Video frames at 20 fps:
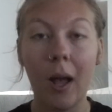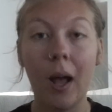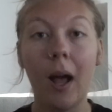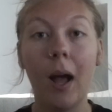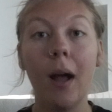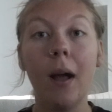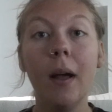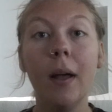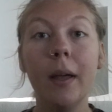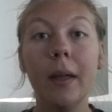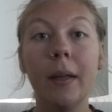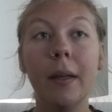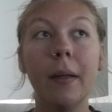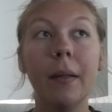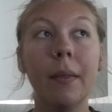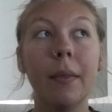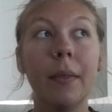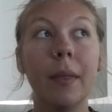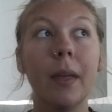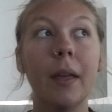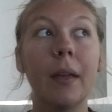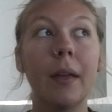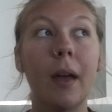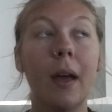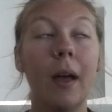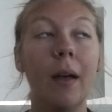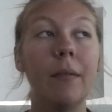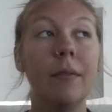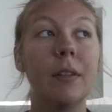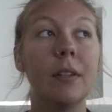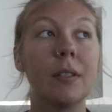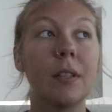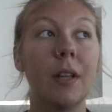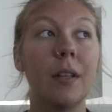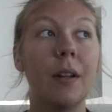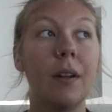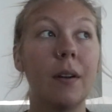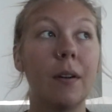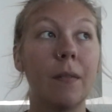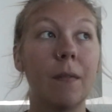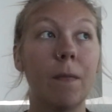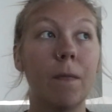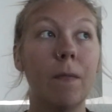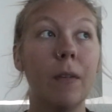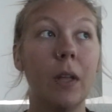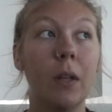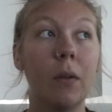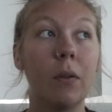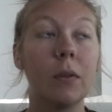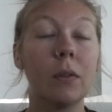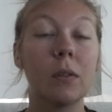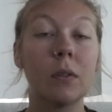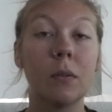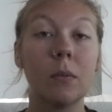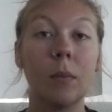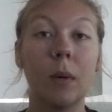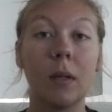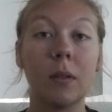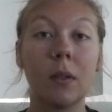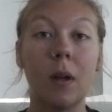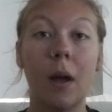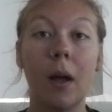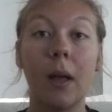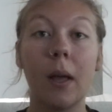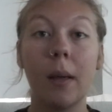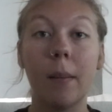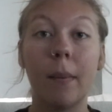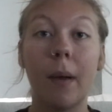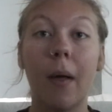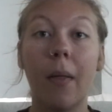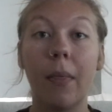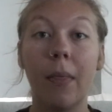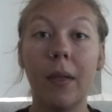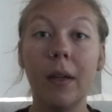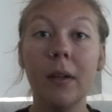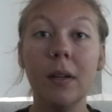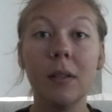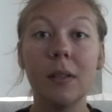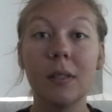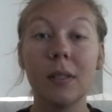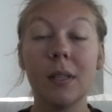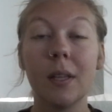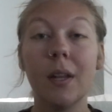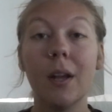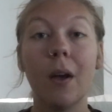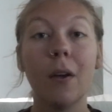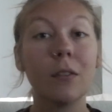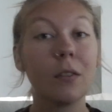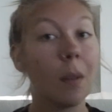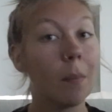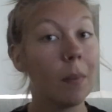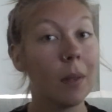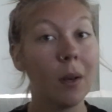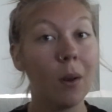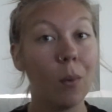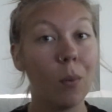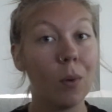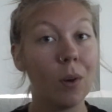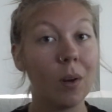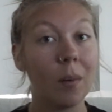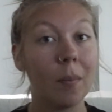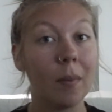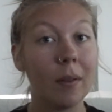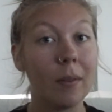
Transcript: I think I've decided on Phil's while talking about this, so I'm going to order my